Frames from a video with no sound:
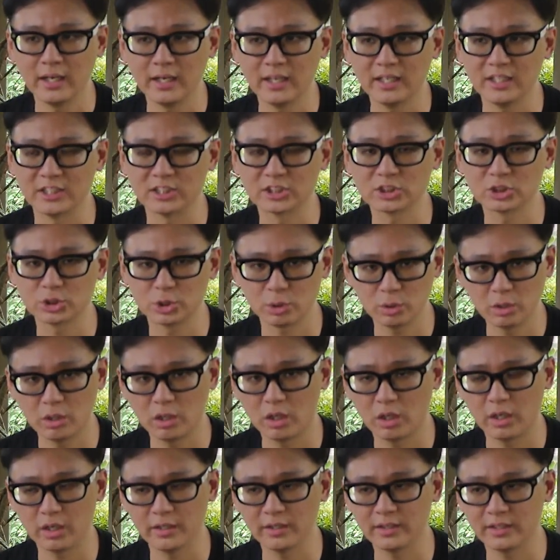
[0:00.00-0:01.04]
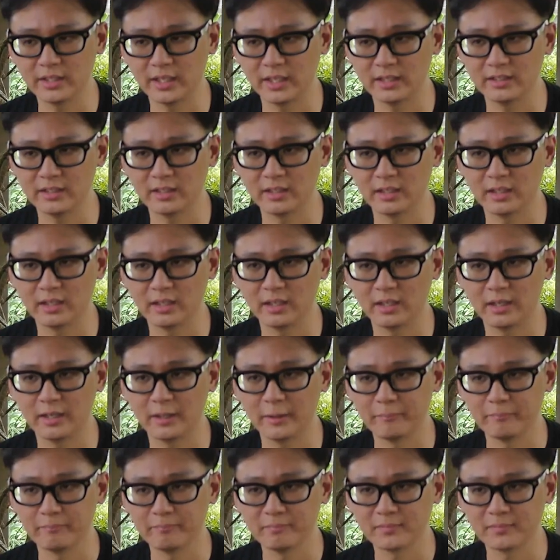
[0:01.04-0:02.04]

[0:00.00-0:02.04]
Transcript: is so hot that the